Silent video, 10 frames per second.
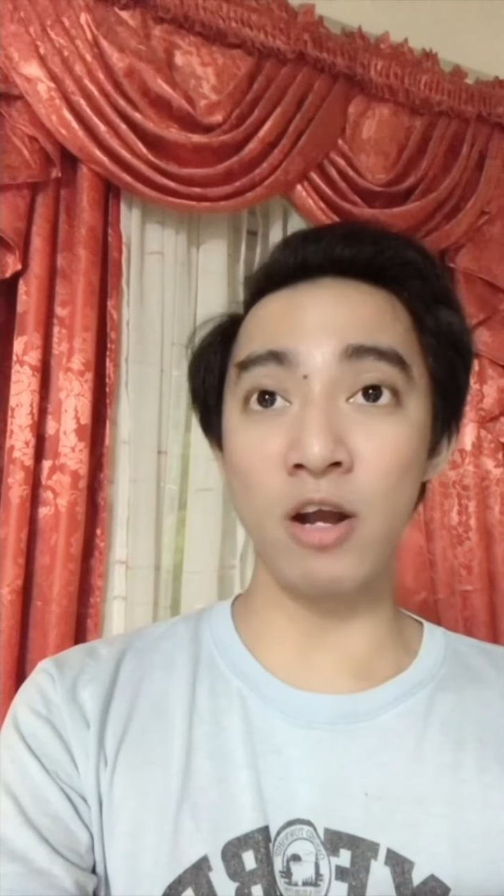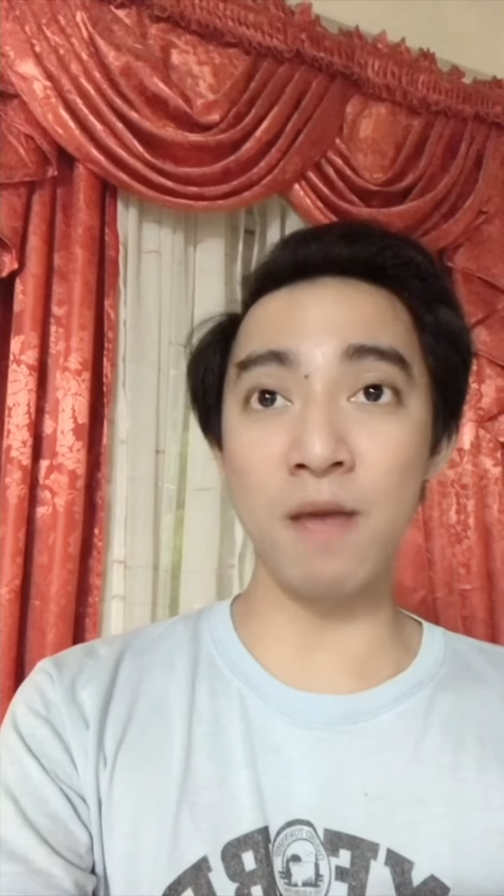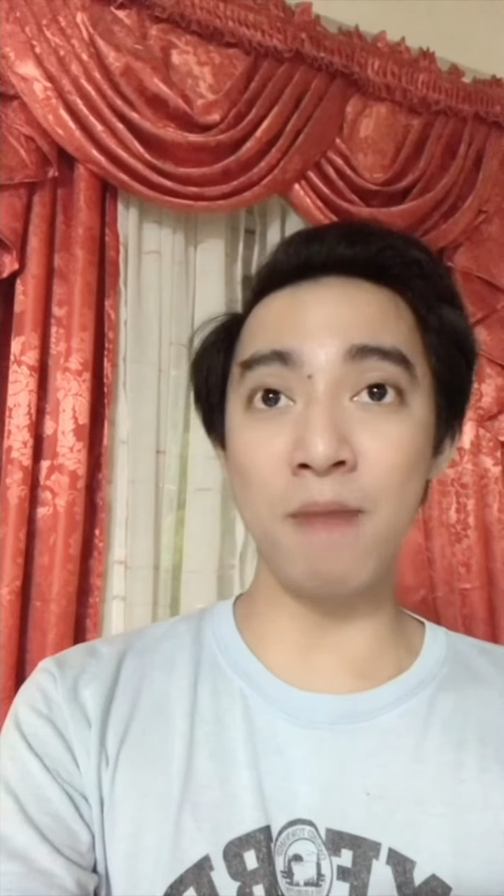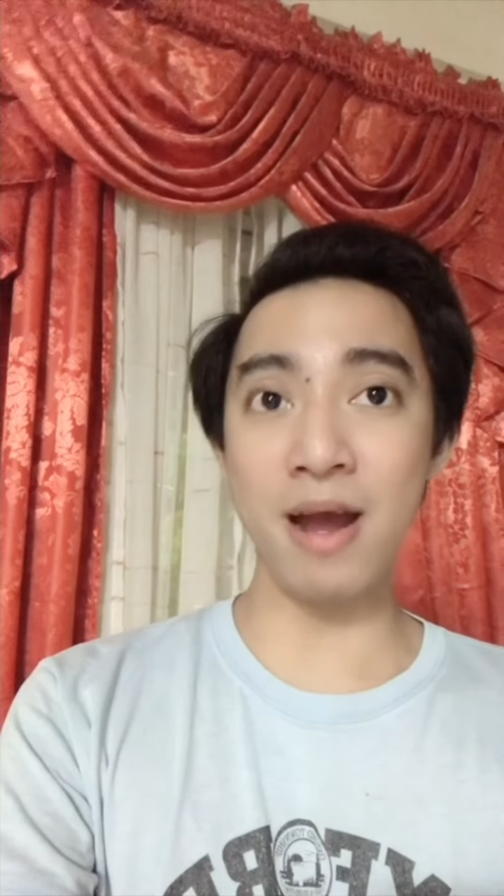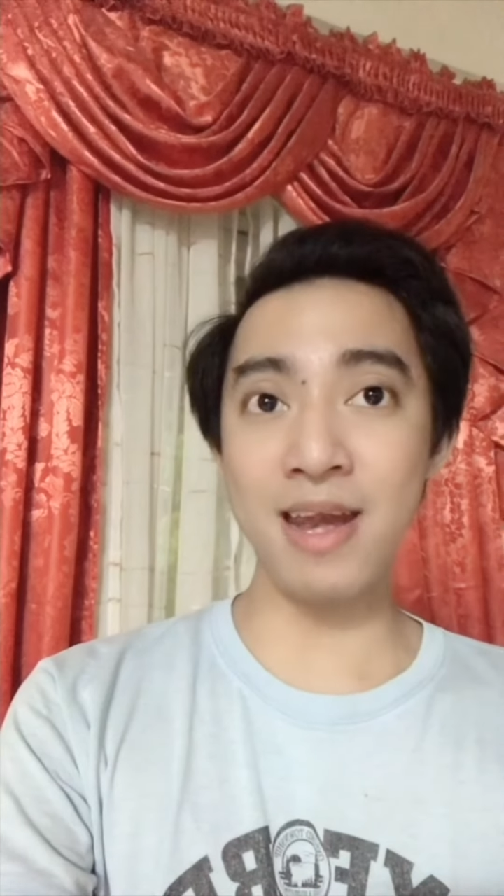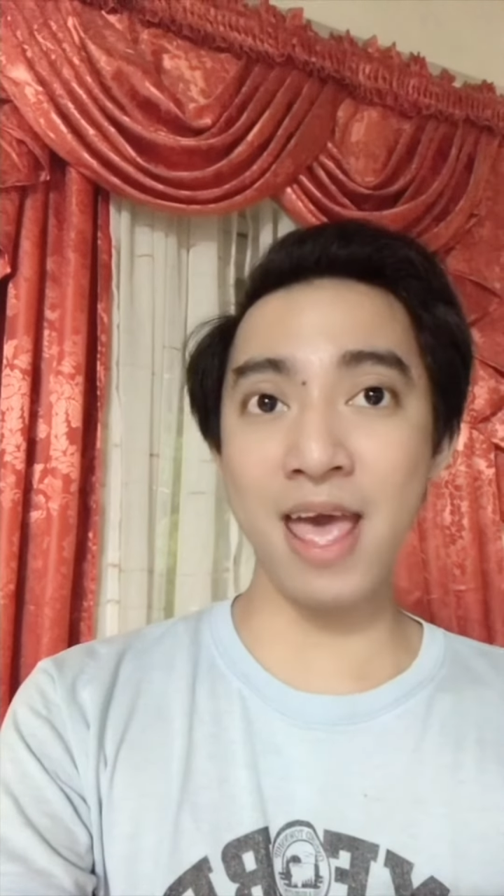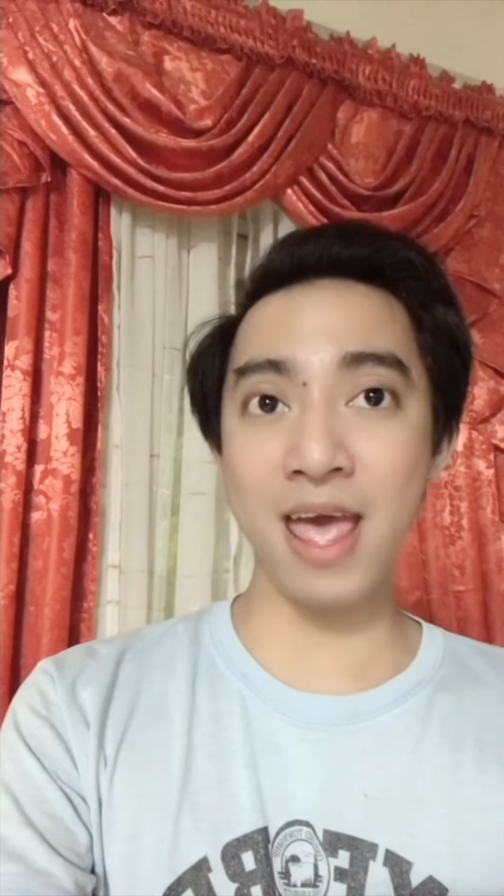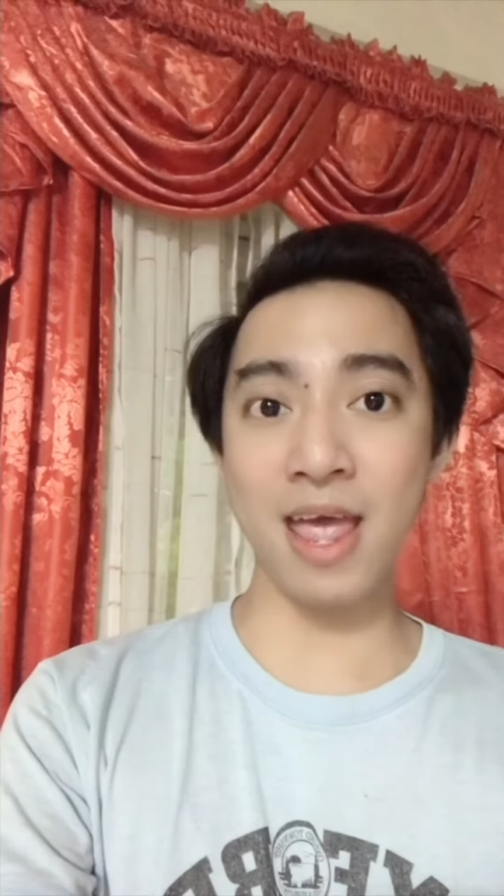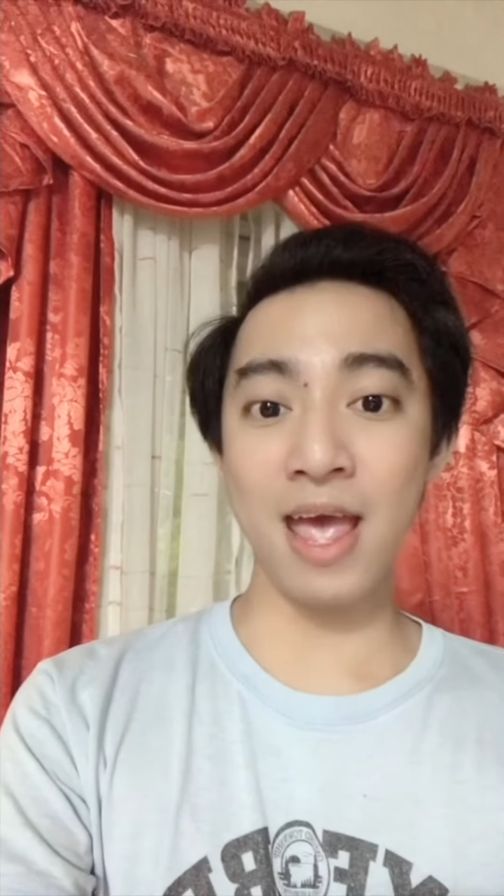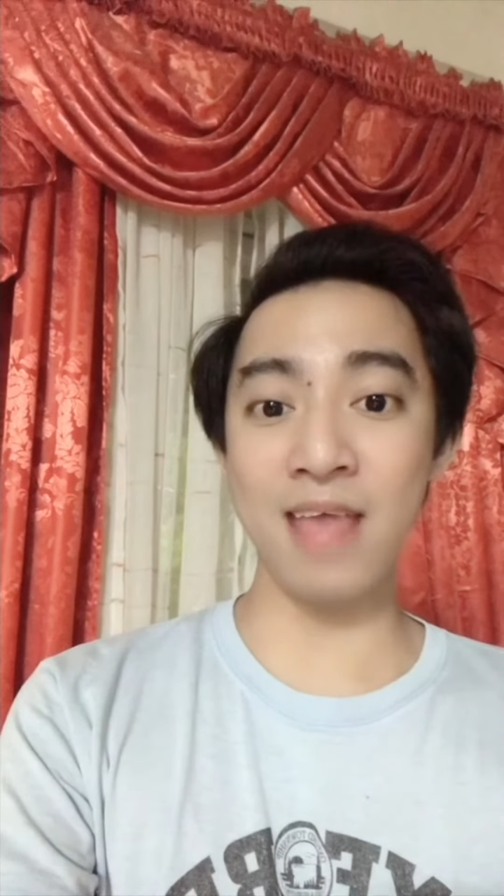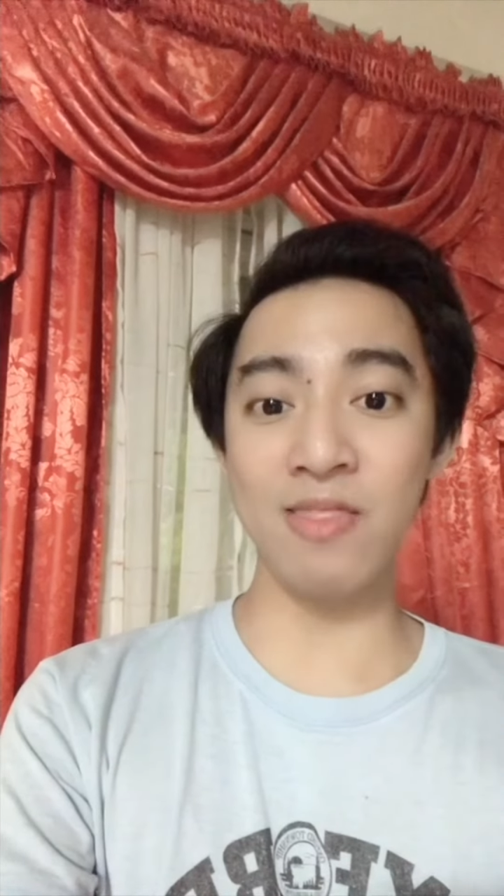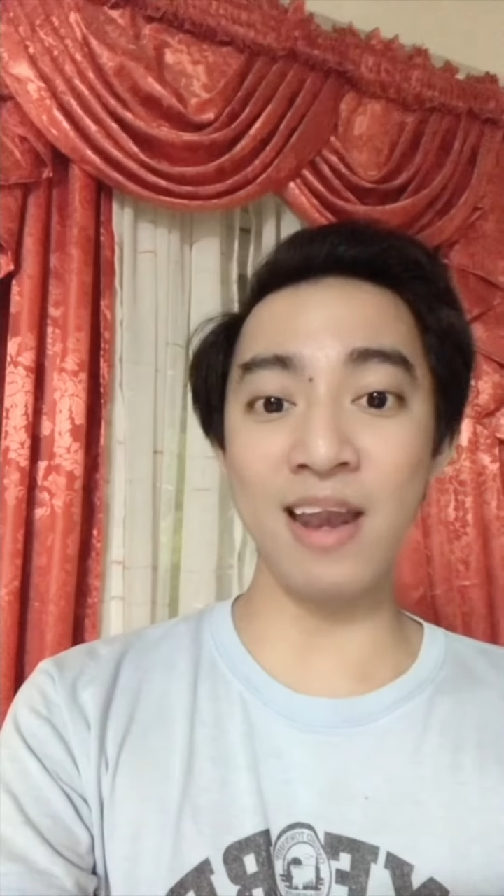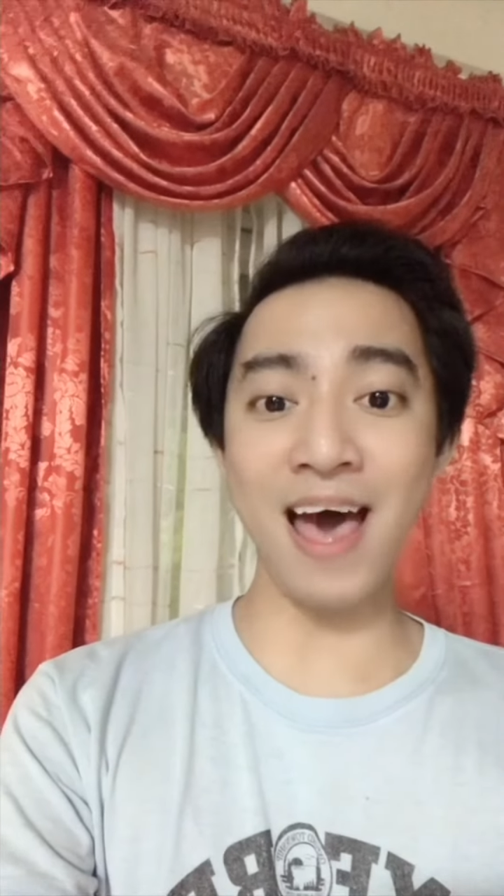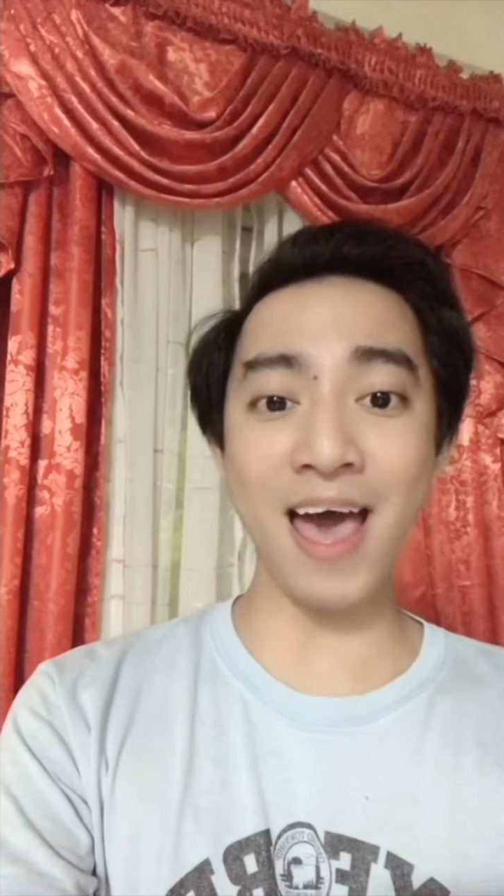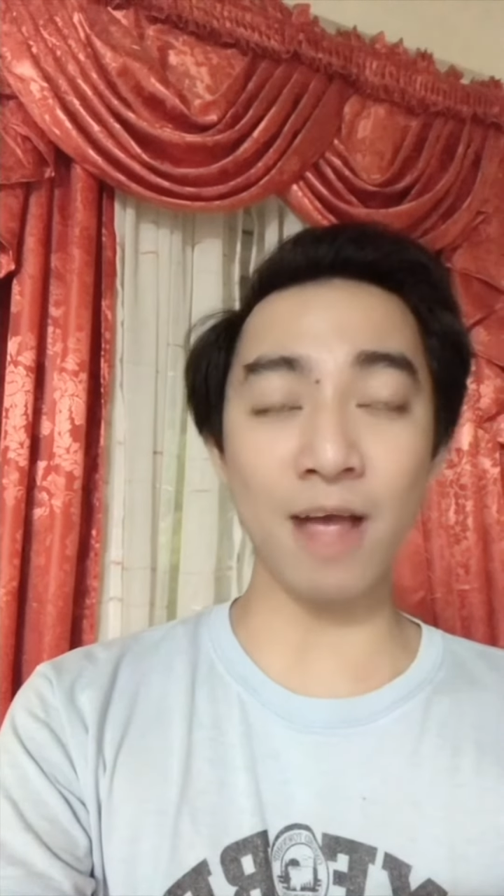Monday, and the like.